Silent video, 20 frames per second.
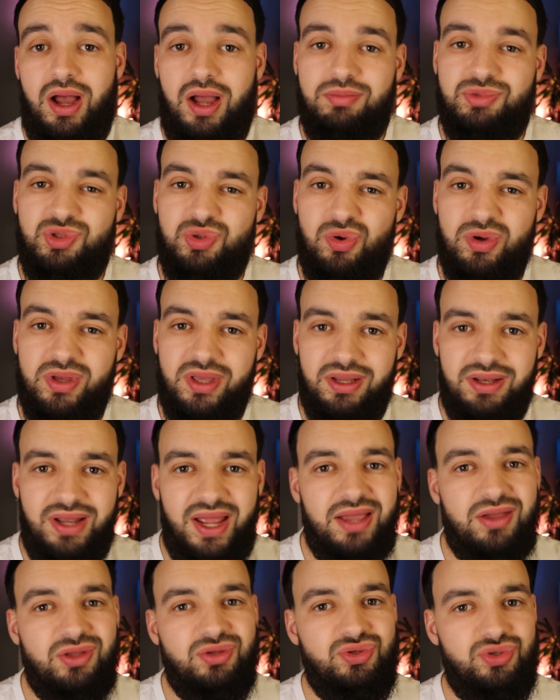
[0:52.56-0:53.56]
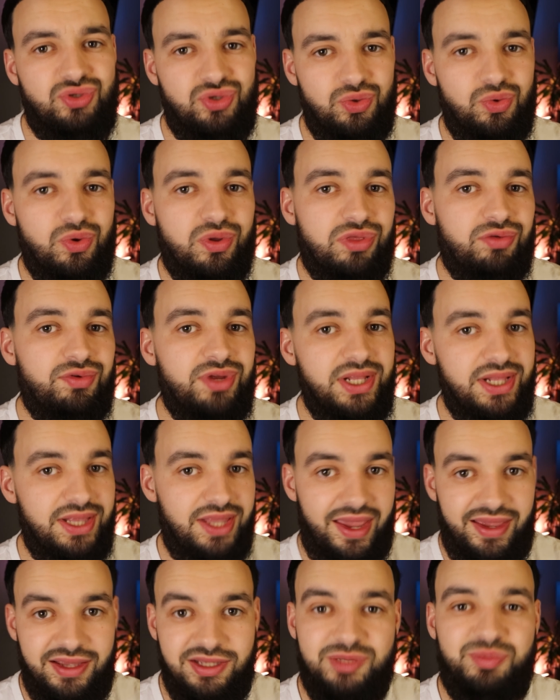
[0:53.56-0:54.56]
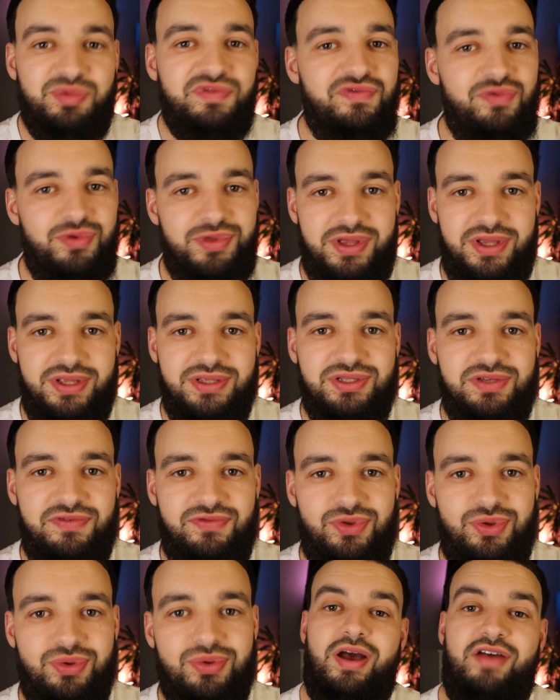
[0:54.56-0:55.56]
I'm talking like 2 or 3 days before the interview.